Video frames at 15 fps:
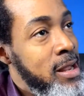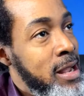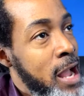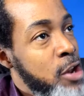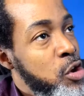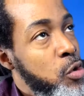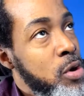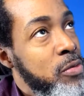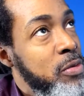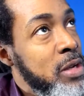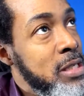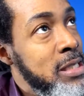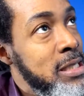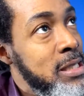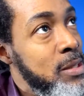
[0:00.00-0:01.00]
Can you
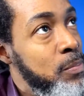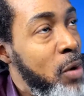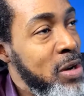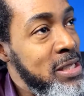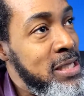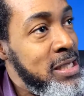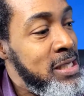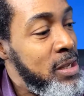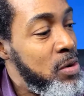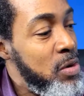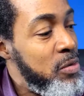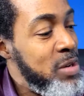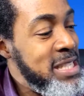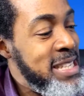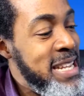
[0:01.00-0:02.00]
reverse polycystic
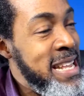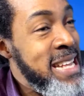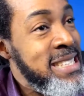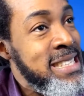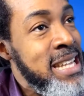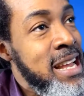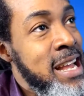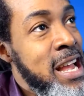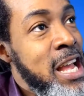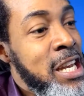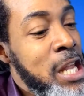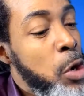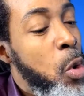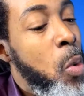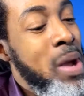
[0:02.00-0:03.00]
ovaries? Yes.
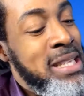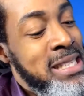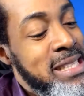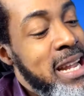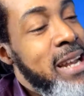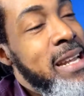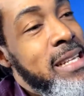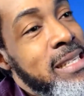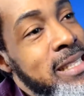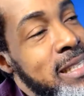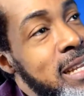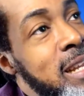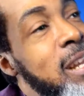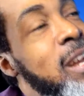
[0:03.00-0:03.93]
The question is,